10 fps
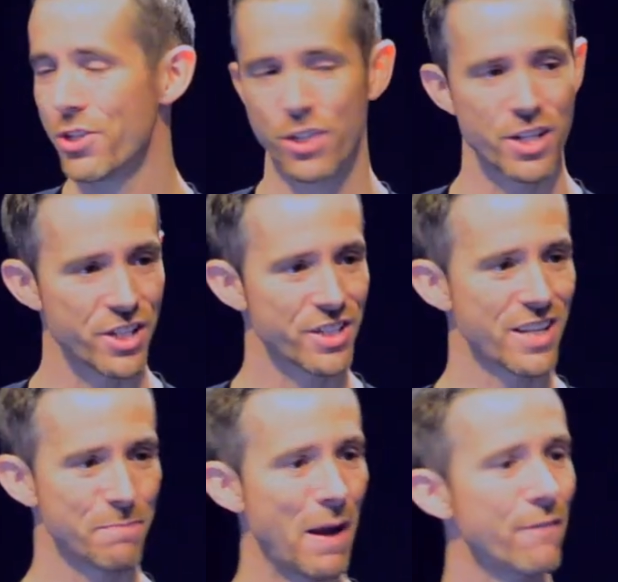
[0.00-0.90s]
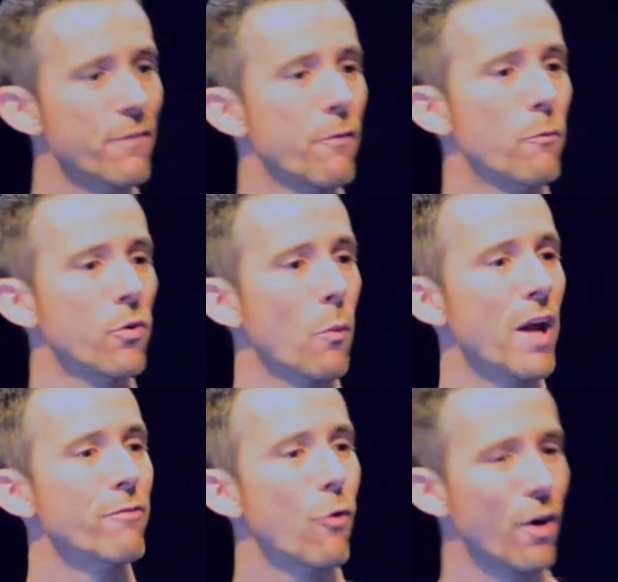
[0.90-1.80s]
Jesus has paved the
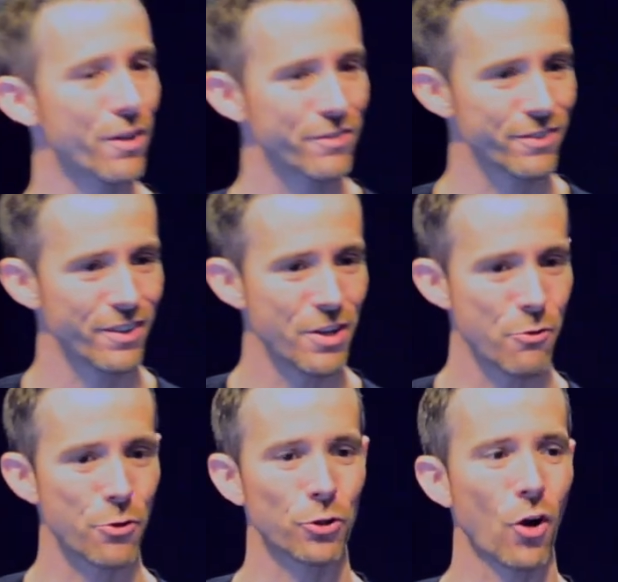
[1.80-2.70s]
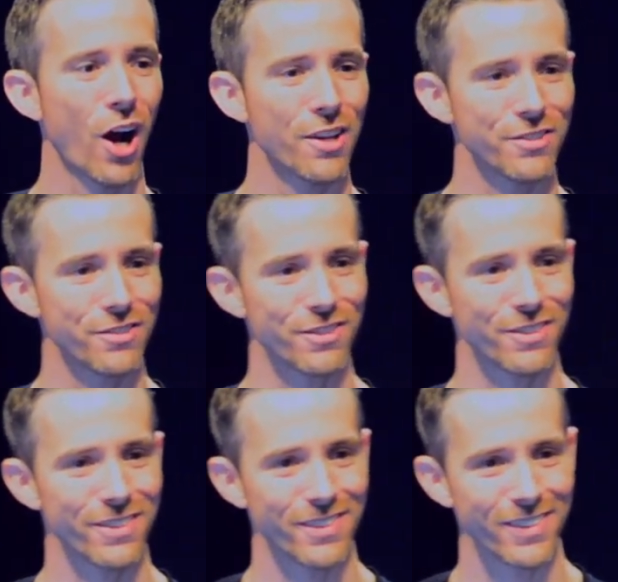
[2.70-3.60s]
way for us through the cross.
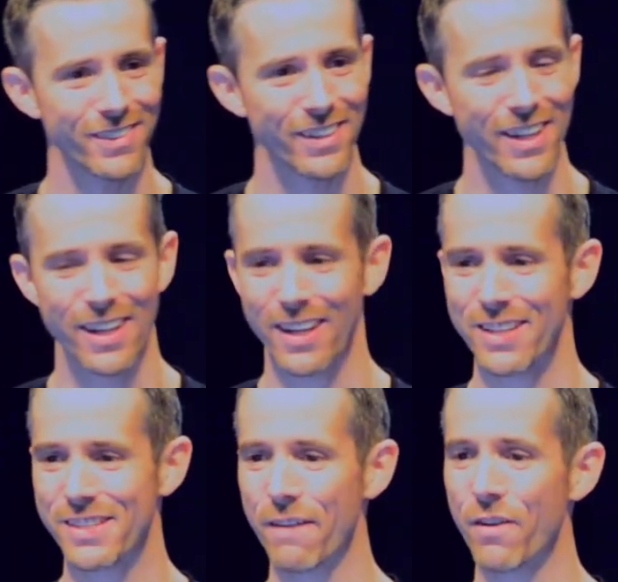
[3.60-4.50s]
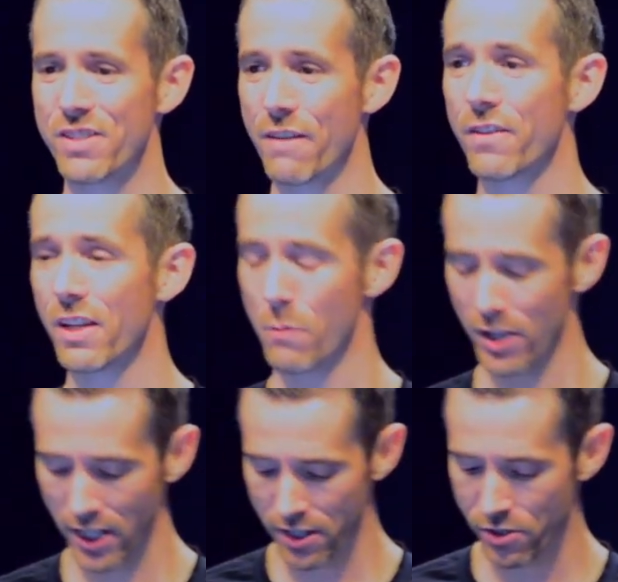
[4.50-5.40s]
He's given us everything
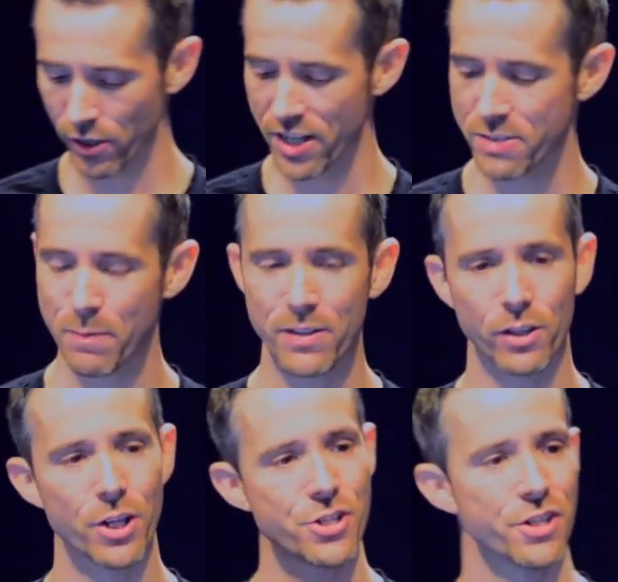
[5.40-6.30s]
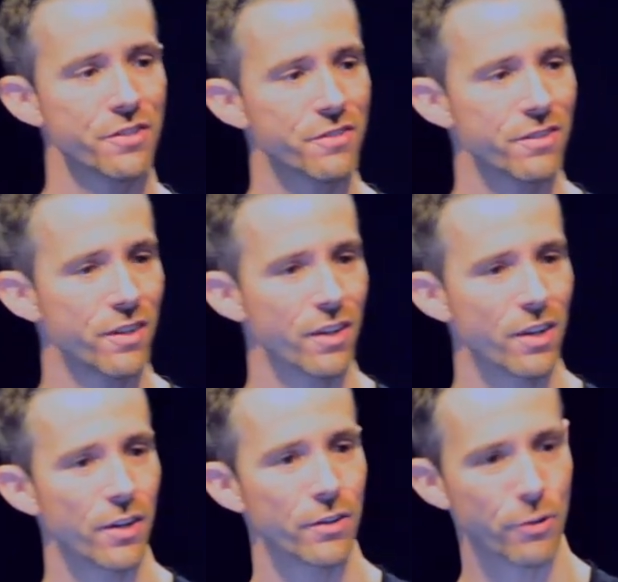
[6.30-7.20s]
we need. So let's be delicious,
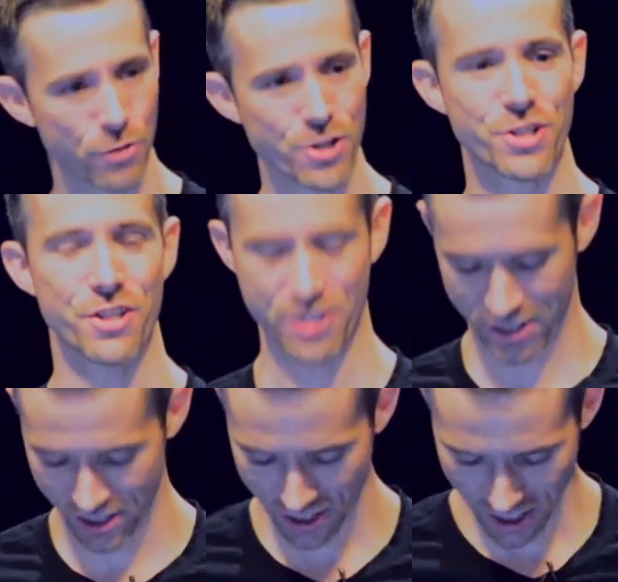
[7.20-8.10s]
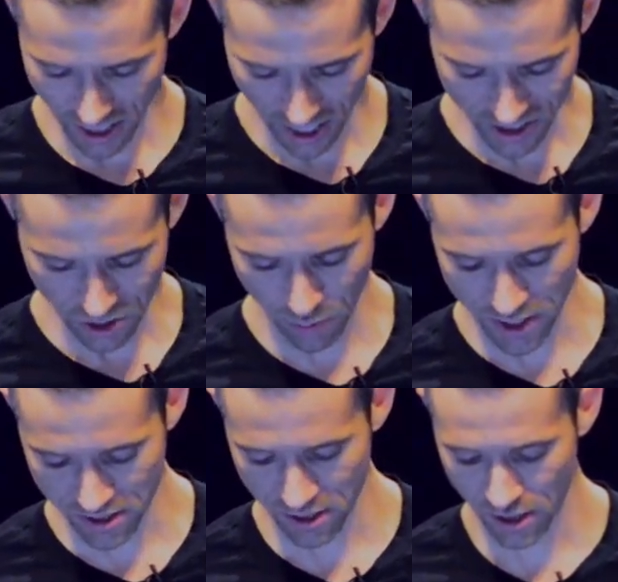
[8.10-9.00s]
nutritious, and
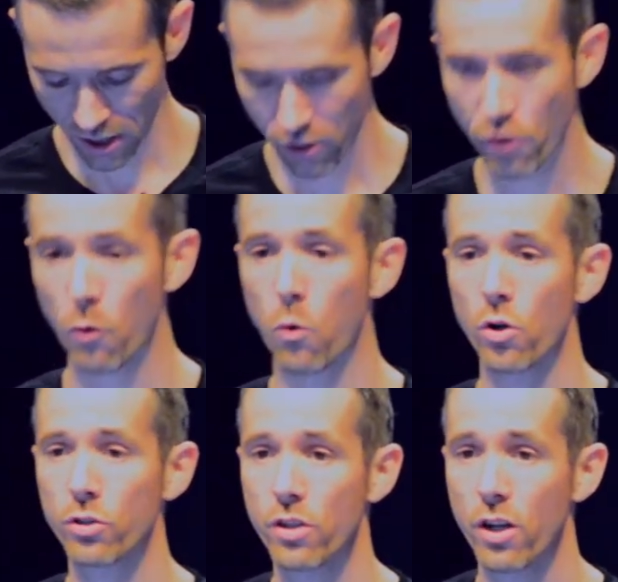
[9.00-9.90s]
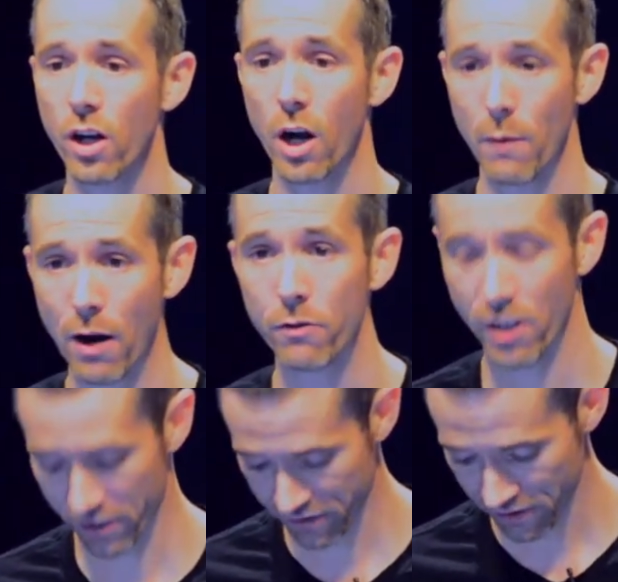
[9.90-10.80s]
sweet to the world
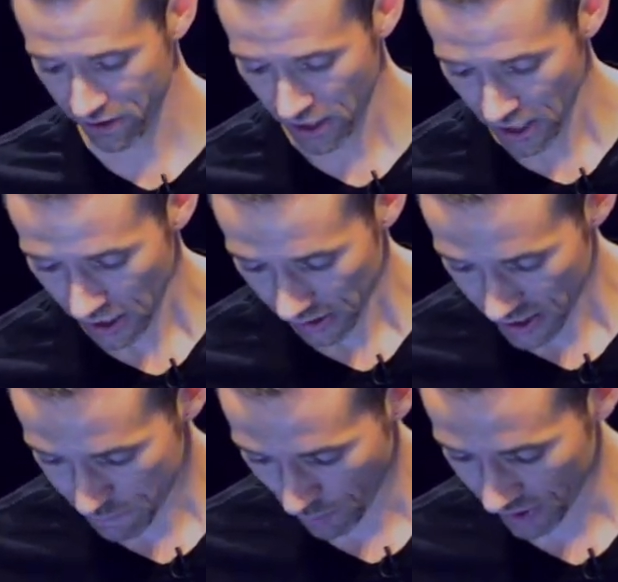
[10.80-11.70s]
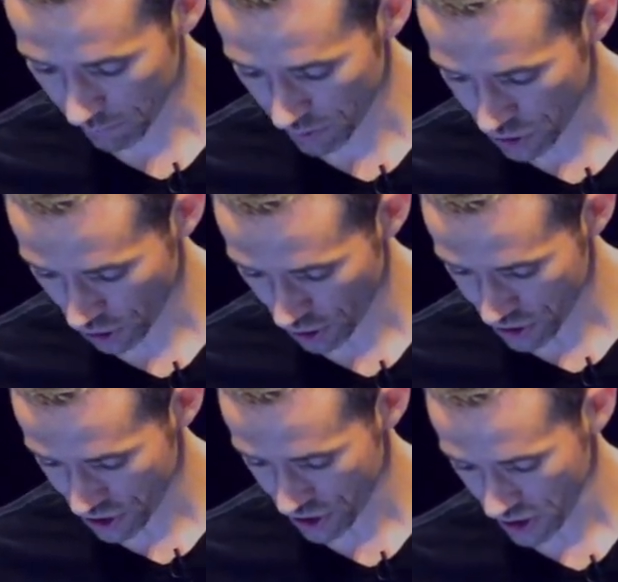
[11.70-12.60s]
around us. Let's bring them to
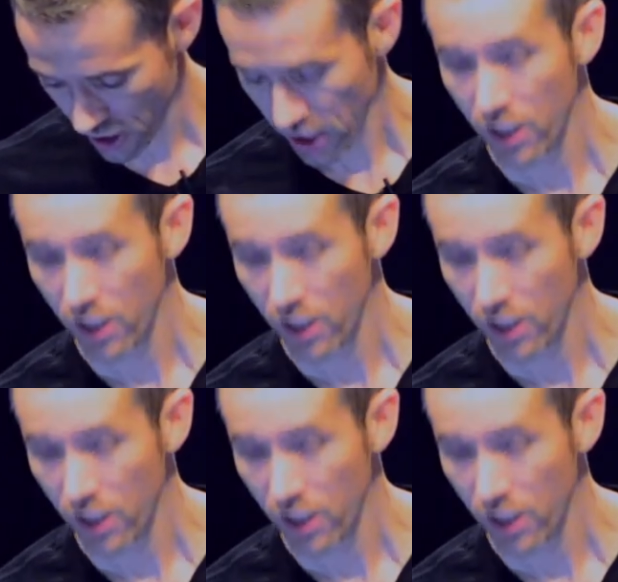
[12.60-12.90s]
church.